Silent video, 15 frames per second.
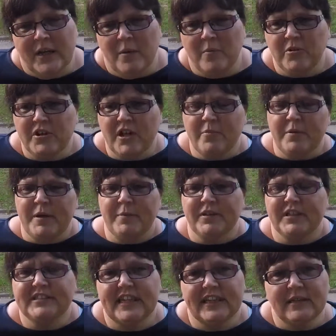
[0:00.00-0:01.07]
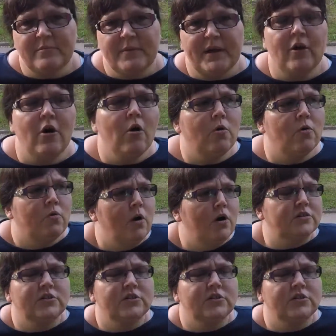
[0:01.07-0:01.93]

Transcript: But now people are telling me, oh, what?